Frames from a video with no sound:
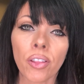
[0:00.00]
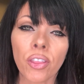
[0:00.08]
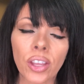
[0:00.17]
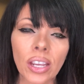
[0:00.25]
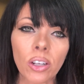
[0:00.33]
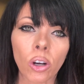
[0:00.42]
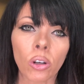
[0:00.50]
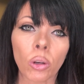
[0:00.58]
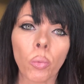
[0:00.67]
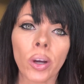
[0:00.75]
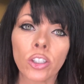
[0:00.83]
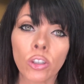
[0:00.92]
think on
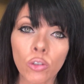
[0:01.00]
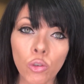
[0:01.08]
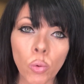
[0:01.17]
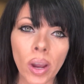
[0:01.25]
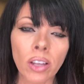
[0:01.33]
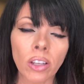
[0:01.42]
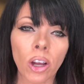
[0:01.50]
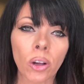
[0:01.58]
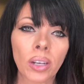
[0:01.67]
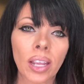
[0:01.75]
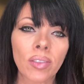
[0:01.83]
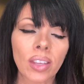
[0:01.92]
and what you dwell
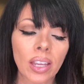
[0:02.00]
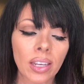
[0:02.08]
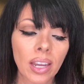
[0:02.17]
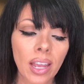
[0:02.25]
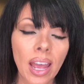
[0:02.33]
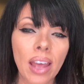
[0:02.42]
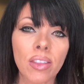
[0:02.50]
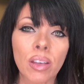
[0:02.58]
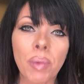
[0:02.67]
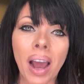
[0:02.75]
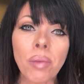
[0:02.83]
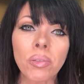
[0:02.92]
on. And then the
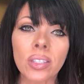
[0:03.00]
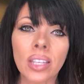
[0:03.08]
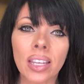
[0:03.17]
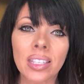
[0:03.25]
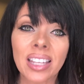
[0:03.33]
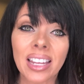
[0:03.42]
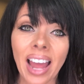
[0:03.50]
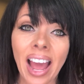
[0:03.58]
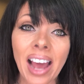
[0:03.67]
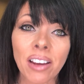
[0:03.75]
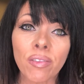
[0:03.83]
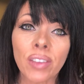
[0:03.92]
Bible says that
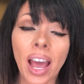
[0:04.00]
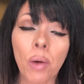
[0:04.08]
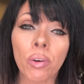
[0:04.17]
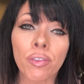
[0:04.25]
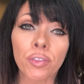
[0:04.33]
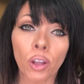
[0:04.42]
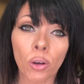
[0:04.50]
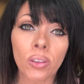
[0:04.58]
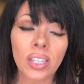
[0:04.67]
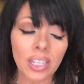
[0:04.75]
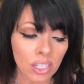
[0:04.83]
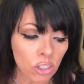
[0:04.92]
out of that will flow
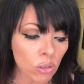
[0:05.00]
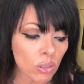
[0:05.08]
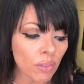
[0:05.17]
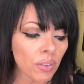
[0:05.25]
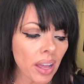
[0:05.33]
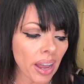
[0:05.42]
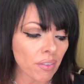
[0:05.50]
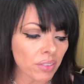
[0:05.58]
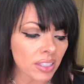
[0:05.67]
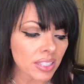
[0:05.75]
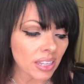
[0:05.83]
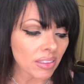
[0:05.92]
the issues of life.
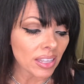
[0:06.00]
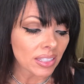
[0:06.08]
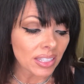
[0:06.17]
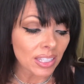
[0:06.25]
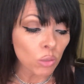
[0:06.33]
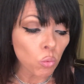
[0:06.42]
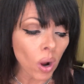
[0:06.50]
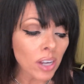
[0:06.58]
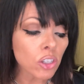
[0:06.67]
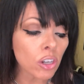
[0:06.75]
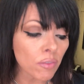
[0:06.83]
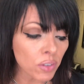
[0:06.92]
Listen to this. It says,
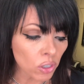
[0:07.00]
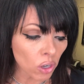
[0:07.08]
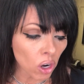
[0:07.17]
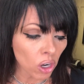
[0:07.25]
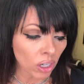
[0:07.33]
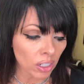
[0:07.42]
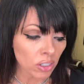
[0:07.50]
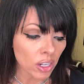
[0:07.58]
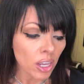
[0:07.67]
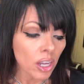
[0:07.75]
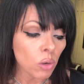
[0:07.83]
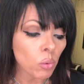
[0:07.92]
watch over your heart
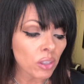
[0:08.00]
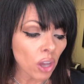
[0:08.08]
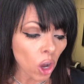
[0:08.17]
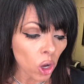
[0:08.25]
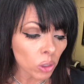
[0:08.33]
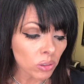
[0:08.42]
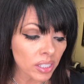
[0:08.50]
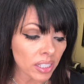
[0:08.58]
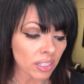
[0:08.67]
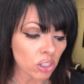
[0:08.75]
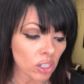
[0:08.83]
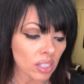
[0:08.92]
with all
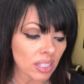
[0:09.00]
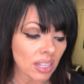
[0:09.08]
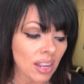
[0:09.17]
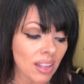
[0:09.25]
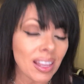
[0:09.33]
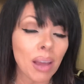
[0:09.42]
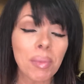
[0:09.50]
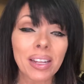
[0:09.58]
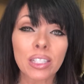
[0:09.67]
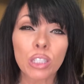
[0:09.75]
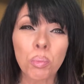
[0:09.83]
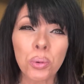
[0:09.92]
diligence. That
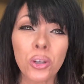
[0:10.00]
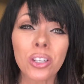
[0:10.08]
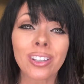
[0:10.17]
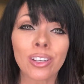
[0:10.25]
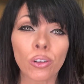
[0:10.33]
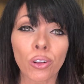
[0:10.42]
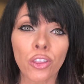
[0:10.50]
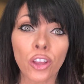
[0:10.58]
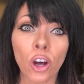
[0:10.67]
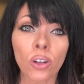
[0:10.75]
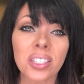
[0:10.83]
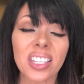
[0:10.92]
means put your
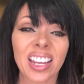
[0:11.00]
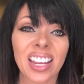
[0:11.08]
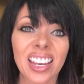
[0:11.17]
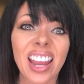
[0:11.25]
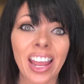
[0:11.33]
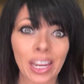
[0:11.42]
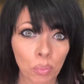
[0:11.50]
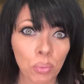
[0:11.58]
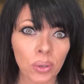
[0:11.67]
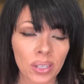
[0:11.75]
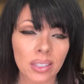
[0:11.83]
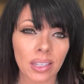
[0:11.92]
thoughts in a
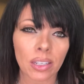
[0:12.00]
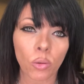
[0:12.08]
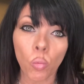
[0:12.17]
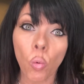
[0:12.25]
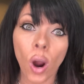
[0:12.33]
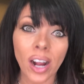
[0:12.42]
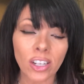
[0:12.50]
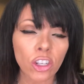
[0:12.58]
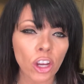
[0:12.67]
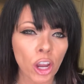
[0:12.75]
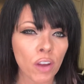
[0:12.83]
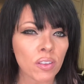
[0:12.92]
prison.
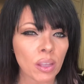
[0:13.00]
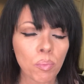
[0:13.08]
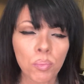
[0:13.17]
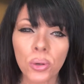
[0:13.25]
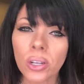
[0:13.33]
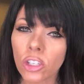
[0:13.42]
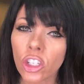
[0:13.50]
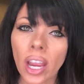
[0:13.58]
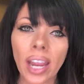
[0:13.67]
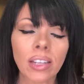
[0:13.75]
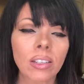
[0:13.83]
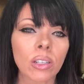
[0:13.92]
Watch over them. Put
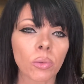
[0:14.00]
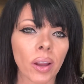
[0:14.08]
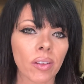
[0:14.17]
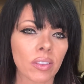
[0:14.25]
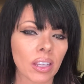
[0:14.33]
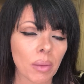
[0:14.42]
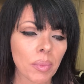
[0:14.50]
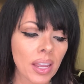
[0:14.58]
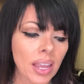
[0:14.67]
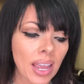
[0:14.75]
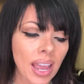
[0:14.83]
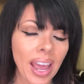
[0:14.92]
chains around them.
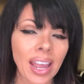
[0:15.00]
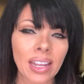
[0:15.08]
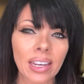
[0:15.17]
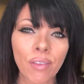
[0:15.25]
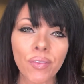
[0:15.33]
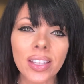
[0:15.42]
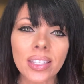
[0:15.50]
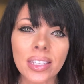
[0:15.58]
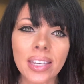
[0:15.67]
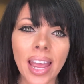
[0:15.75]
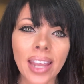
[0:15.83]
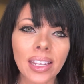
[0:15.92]
And if it's
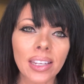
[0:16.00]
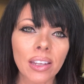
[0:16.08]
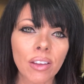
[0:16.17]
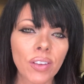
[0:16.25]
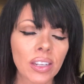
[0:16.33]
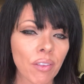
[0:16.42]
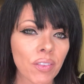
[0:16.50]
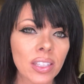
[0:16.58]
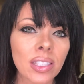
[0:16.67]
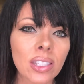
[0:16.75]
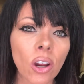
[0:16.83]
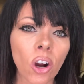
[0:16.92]
negative and if
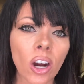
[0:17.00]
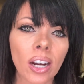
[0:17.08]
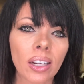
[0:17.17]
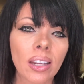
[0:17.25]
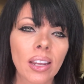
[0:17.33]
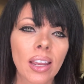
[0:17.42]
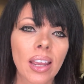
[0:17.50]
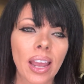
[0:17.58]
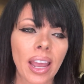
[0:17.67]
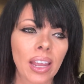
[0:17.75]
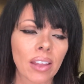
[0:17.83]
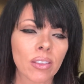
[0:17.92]
it's dark
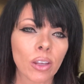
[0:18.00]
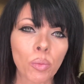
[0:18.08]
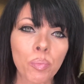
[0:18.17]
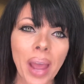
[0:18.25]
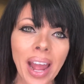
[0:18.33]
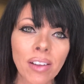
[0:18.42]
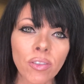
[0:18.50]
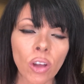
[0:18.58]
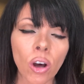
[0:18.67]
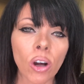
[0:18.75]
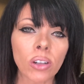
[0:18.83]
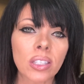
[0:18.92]
and they're bad
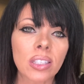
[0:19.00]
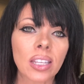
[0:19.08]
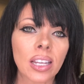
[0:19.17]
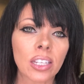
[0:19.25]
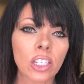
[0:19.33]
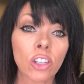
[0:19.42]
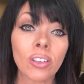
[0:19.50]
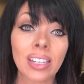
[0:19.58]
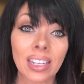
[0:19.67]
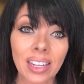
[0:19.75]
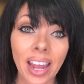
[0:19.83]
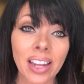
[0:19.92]
thoughts, then you need
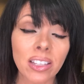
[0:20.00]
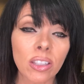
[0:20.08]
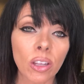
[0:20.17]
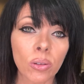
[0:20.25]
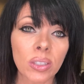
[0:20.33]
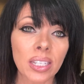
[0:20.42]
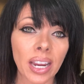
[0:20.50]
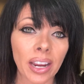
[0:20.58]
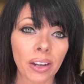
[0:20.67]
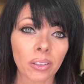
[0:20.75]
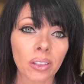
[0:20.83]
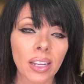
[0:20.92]
to cast those
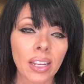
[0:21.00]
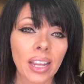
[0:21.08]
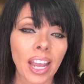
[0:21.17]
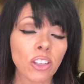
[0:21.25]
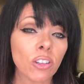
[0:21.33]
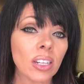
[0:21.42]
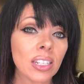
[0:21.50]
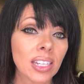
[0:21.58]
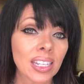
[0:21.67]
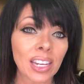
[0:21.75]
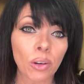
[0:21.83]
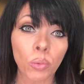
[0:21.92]
down and you need to
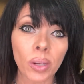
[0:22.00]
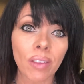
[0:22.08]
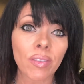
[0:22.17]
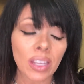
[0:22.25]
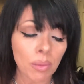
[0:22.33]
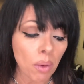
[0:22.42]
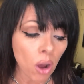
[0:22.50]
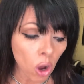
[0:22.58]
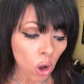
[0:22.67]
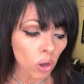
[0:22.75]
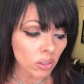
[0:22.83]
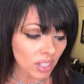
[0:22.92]
get rid of them
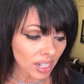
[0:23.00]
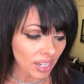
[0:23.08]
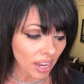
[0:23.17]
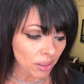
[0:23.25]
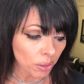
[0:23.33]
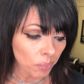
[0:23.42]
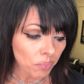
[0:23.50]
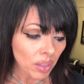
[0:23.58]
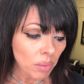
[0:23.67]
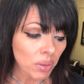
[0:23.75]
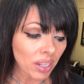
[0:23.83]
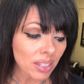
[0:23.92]
altogether.
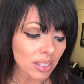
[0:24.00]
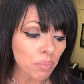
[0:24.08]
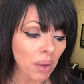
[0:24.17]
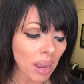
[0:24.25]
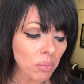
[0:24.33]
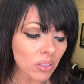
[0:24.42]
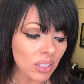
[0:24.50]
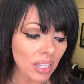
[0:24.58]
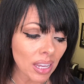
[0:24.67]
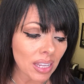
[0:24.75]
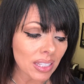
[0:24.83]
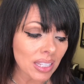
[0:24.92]
Because the Bible
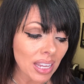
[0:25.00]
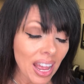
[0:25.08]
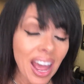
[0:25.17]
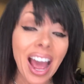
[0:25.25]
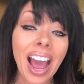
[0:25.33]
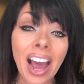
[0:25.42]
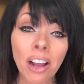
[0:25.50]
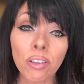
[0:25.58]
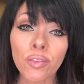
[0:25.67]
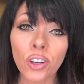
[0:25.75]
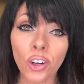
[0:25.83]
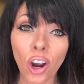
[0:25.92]
says, out
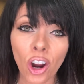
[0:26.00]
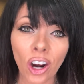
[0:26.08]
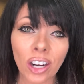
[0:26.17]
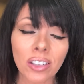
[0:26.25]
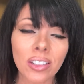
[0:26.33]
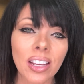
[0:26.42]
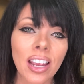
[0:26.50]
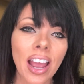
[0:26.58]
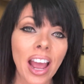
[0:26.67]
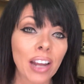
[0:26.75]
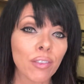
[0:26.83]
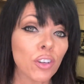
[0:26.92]
of your heart,
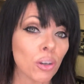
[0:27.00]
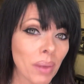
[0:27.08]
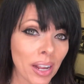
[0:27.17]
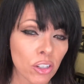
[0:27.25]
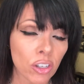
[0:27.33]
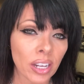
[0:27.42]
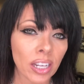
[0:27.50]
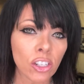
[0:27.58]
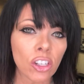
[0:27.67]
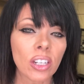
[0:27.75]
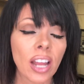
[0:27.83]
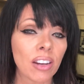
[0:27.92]
out of your
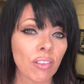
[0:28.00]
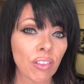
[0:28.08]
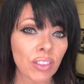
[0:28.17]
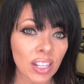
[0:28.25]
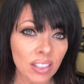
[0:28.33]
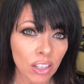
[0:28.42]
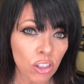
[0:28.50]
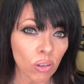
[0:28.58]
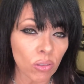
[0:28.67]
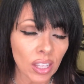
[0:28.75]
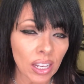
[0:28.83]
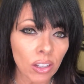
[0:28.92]
imagination, out of the things that you
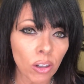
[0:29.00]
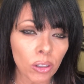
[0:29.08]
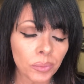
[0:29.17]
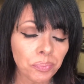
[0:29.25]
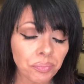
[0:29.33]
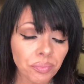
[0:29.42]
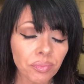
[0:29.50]
think on,